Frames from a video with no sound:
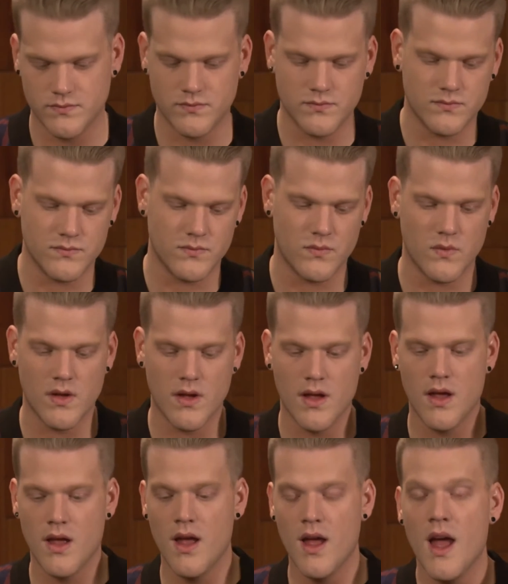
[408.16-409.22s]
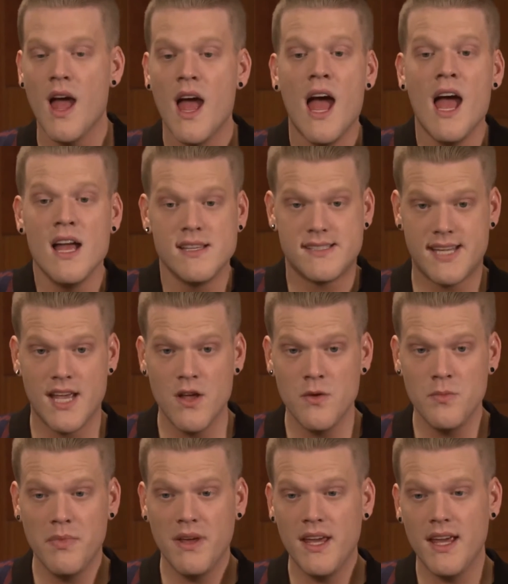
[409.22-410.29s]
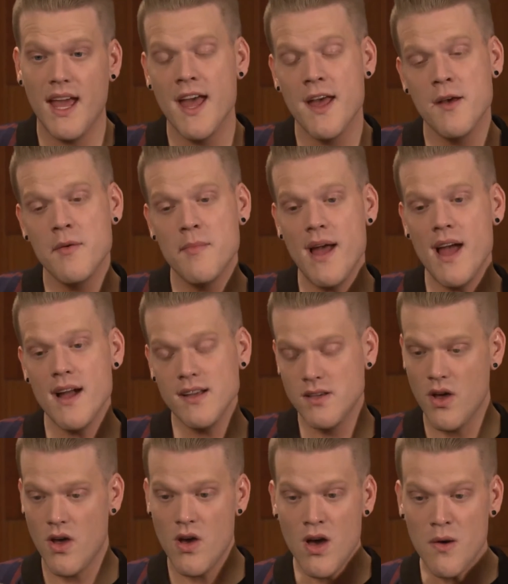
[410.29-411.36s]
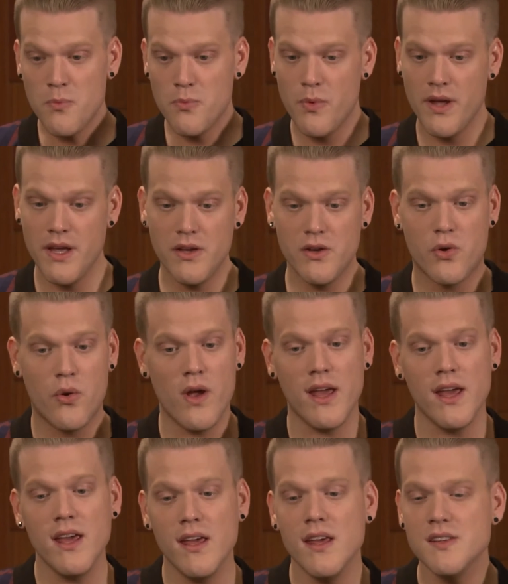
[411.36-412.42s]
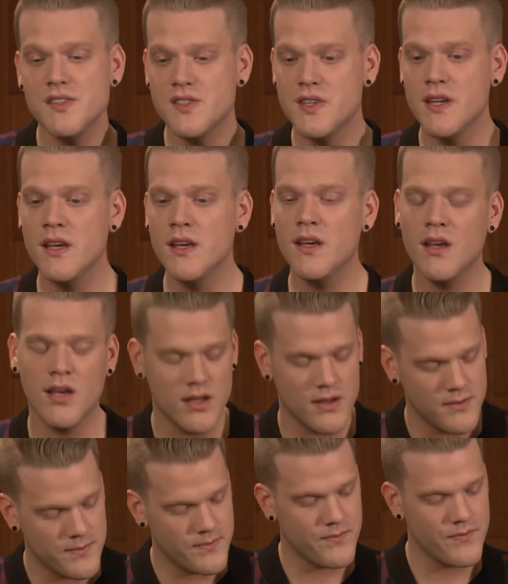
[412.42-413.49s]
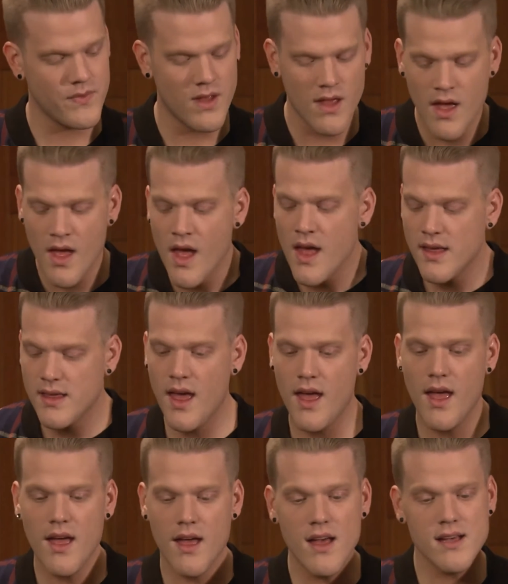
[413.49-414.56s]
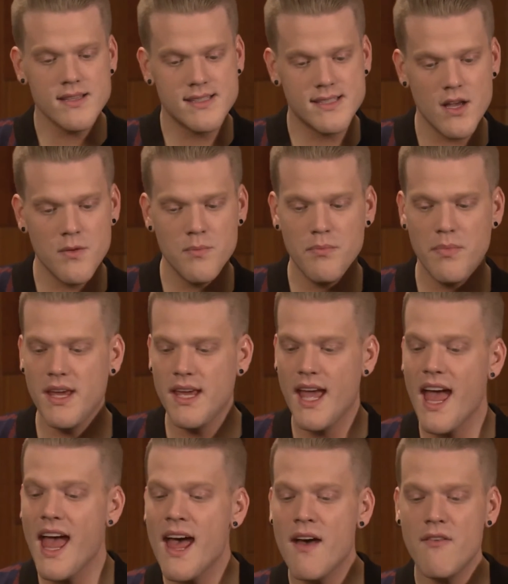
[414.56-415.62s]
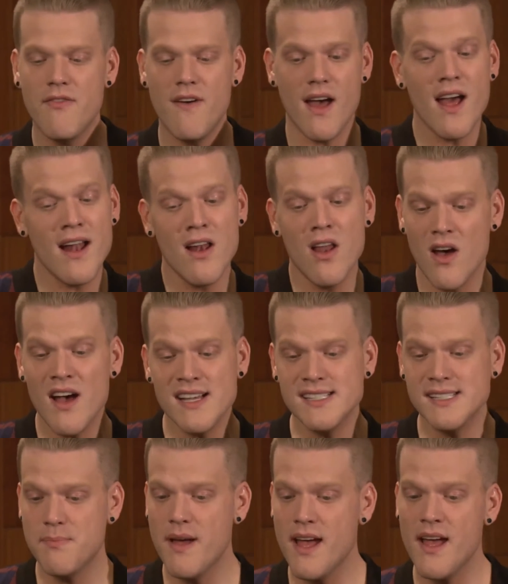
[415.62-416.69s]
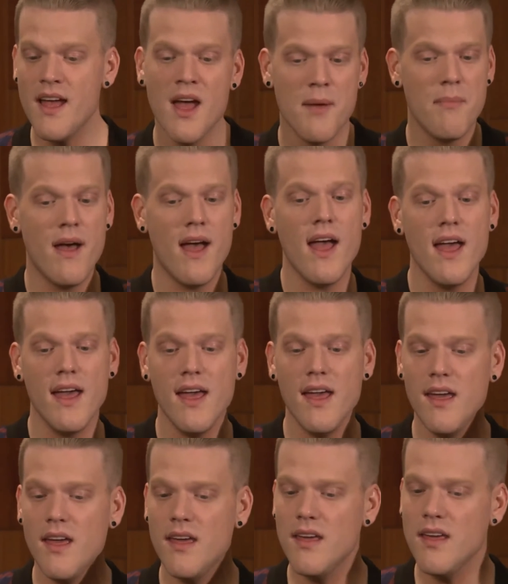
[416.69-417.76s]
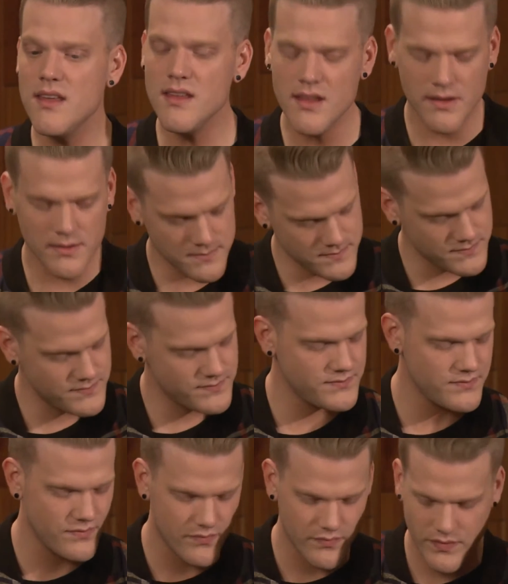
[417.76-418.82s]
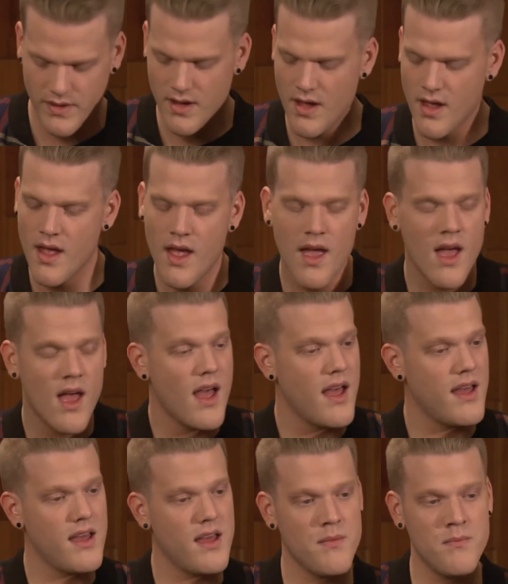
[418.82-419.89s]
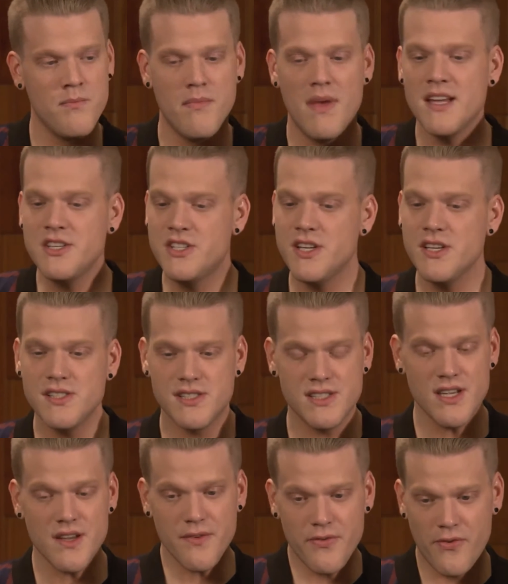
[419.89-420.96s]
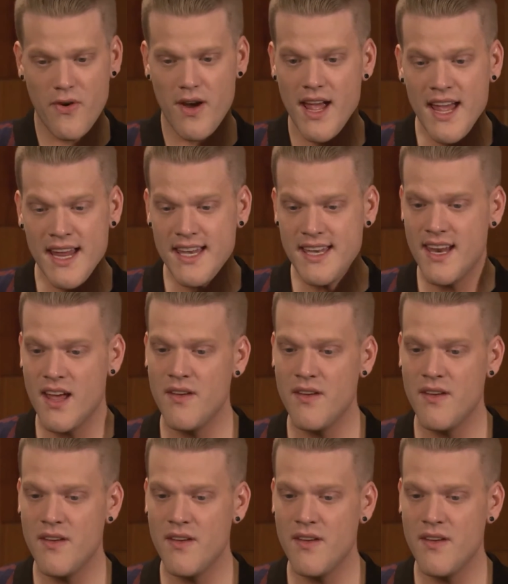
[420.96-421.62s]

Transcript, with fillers: Yeah. Tell me, am I going crazy? Uh huh. Yeah, tell me, have I lost my mind? Yeah. Am I just afraid